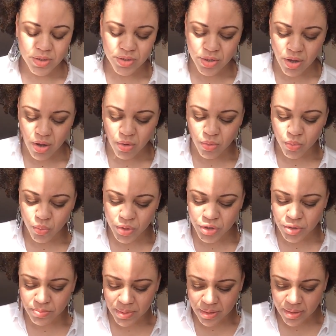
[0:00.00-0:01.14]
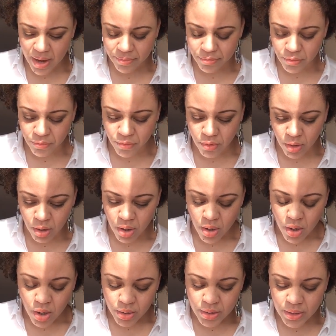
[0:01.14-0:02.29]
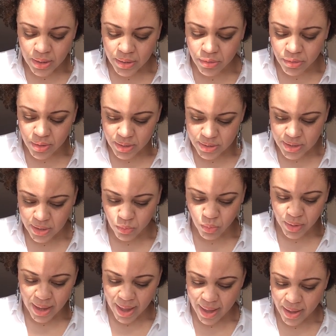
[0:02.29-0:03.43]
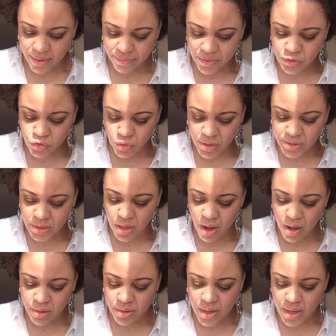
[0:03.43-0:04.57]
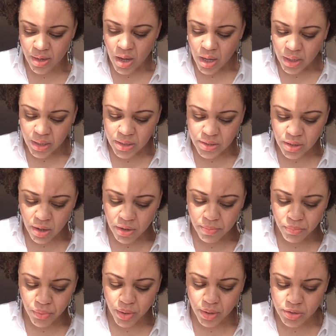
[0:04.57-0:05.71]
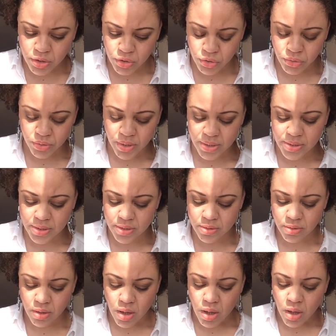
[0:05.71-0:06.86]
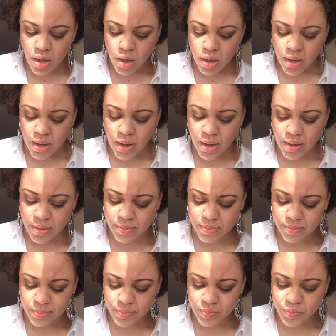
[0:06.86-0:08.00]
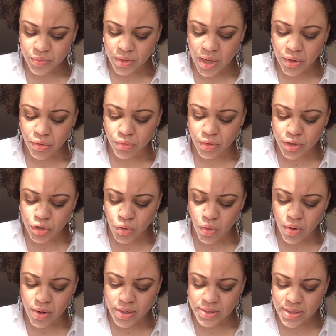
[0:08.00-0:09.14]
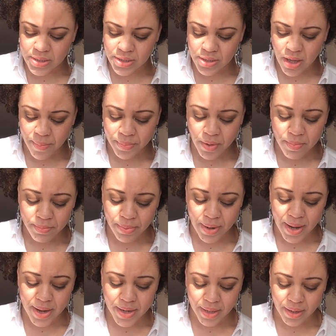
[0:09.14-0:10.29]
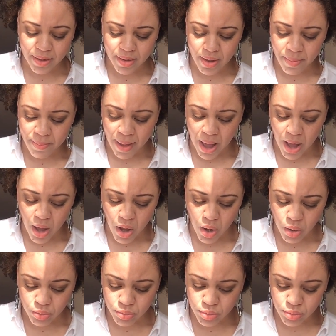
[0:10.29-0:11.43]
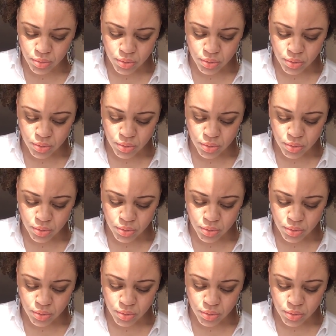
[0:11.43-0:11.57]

So we should be thankful for the little things that we have and trust God that He's going to bring us through this. And can you rejoice and stop complaining about